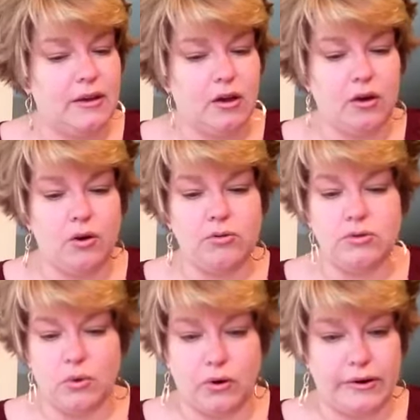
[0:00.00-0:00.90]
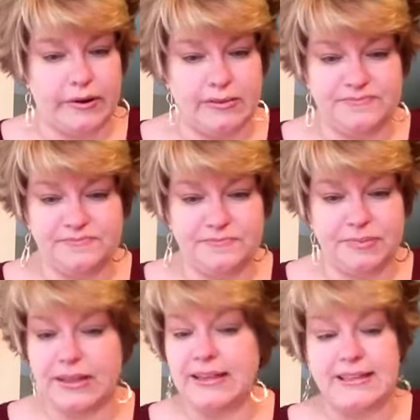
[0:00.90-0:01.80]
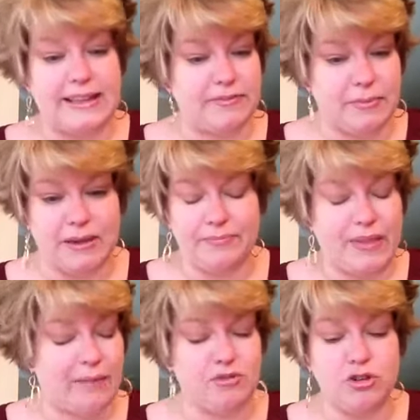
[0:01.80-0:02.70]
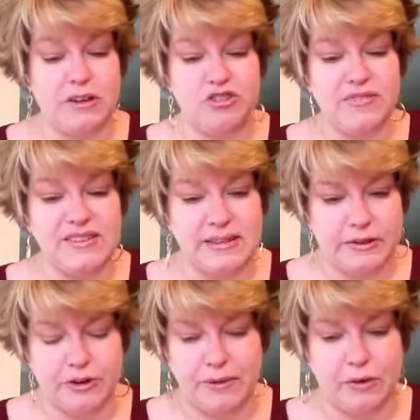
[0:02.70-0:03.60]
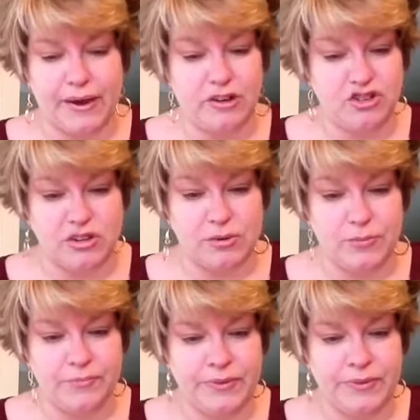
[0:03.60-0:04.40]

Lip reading: oh, Lord, please leave me. I'm too much of a sinner to be around you.